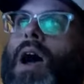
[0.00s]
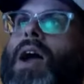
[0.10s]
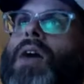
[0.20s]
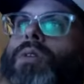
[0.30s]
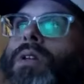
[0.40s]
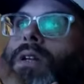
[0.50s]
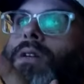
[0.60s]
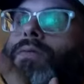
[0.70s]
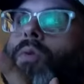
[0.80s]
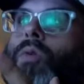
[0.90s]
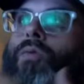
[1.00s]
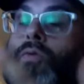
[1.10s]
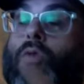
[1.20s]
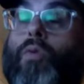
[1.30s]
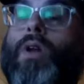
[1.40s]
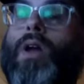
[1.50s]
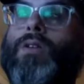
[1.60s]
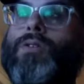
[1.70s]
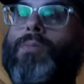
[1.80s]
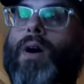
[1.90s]
I would need it for what I
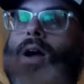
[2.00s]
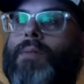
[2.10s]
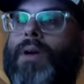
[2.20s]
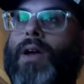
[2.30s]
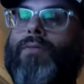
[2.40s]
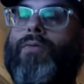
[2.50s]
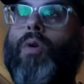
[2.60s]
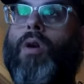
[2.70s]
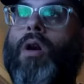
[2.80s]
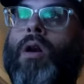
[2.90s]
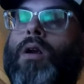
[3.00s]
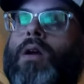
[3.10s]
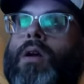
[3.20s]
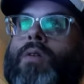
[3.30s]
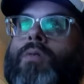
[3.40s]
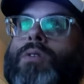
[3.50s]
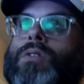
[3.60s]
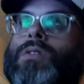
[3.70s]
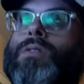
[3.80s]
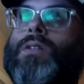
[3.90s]
use my iPad for, which
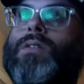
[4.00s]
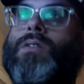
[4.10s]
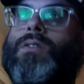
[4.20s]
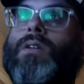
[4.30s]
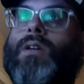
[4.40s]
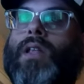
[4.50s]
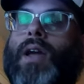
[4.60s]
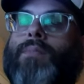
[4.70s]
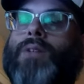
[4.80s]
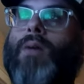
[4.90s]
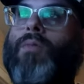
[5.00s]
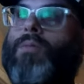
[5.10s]
is essentially a laptop